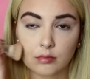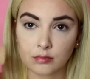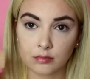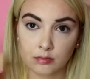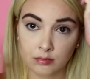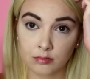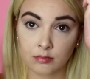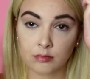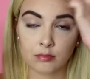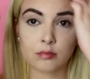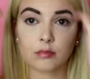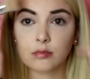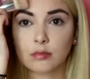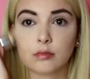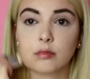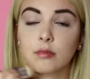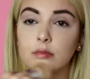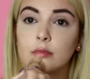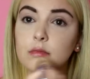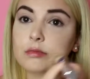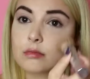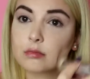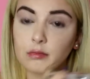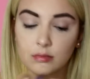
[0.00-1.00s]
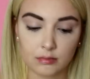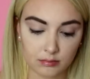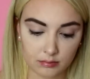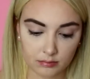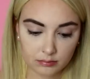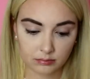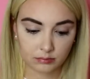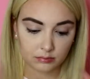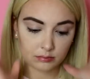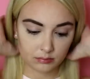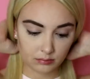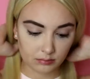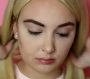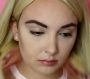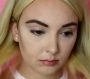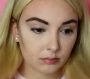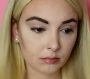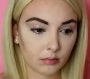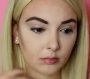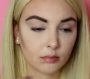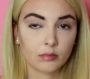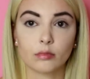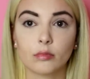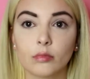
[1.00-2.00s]
And I'm just going to kind of dust that
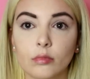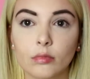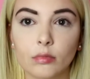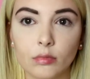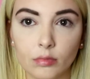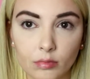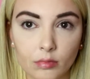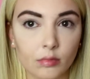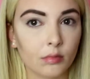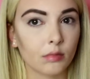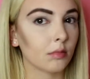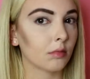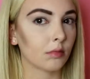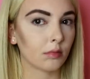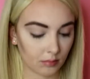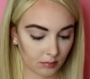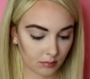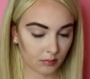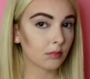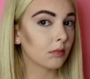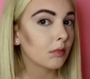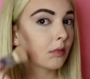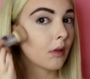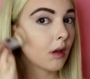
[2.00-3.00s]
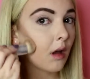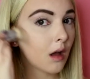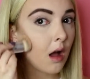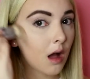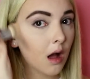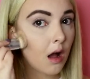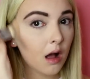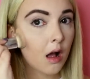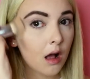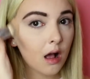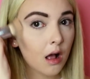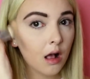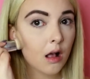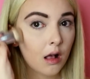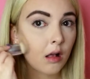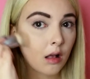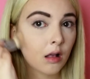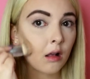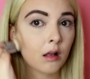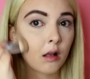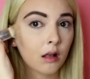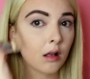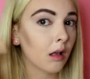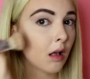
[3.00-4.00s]
off and blend in my contour
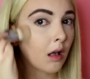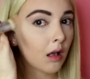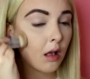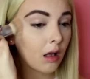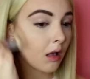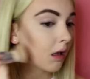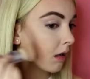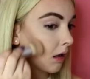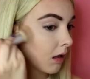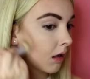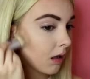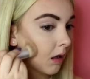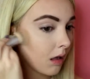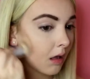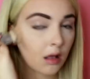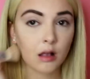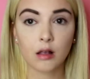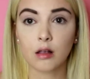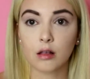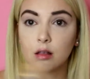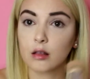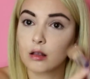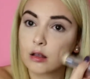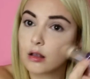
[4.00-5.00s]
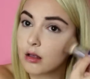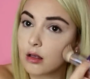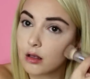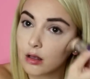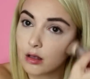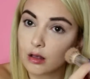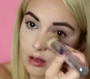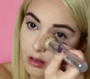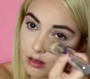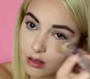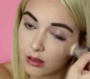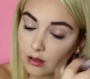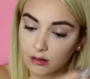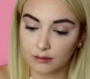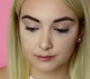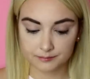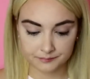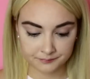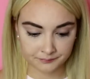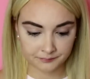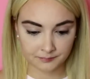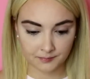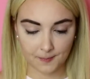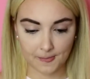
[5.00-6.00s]
with my Estee Lauder
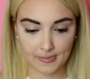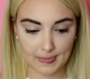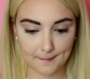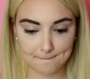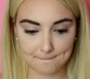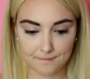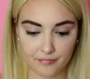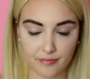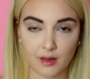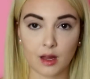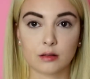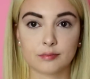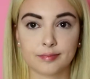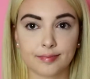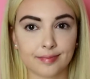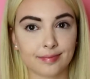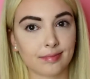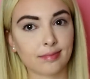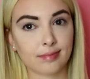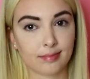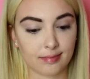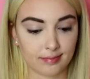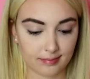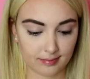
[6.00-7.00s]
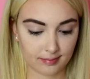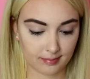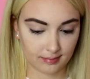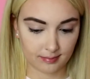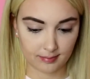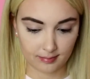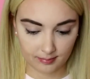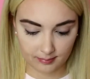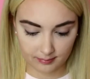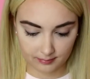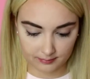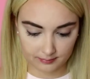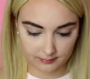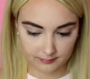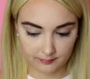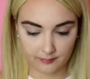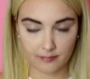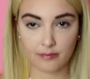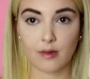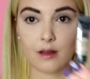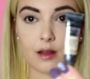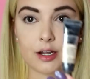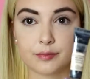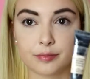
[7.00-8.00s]
Intensive
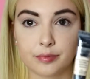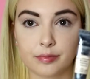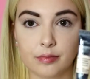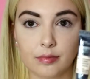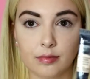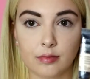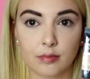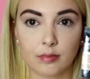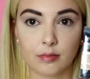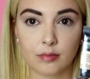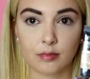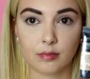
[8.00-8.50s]
Soothing Powder.